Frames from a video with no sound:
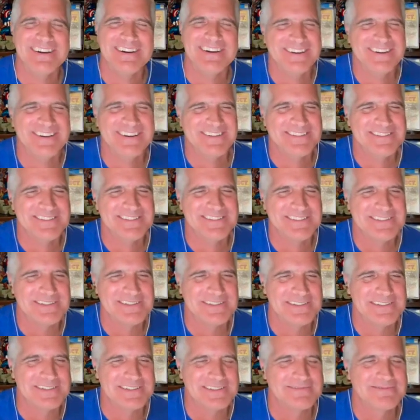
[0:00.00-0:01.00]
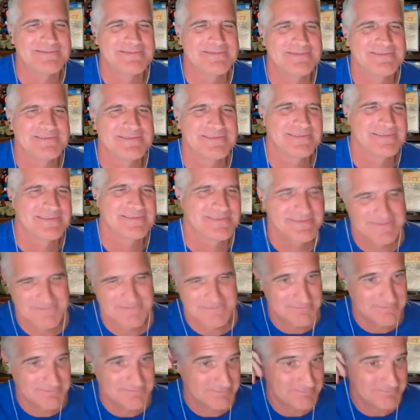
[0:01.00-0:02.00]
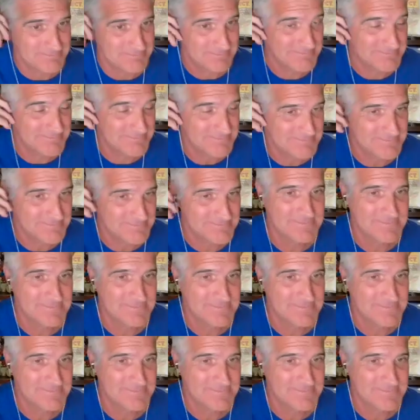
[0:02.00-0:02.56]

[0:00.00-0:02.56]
Yeah. All right, Bob.